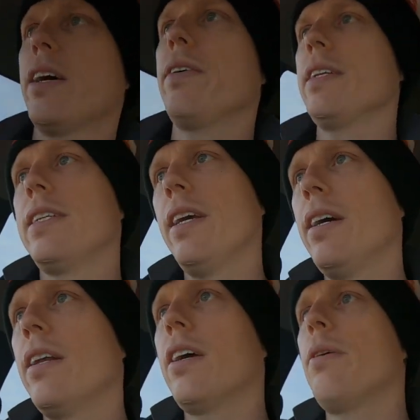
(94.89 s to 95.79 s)
go into
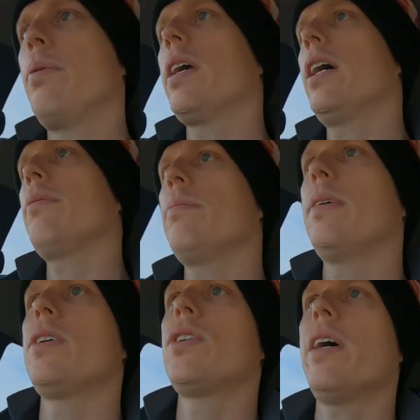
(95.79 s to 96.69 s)
town, I'm going to pick up
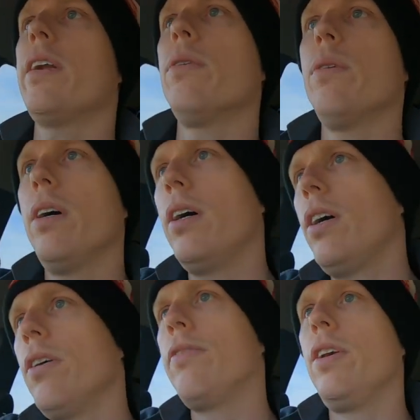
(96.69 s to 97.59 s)
a shuttle
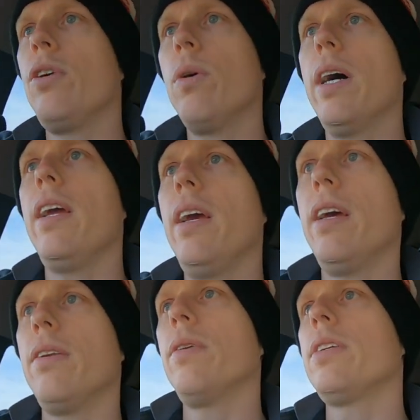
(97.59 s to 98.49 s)
of UAN,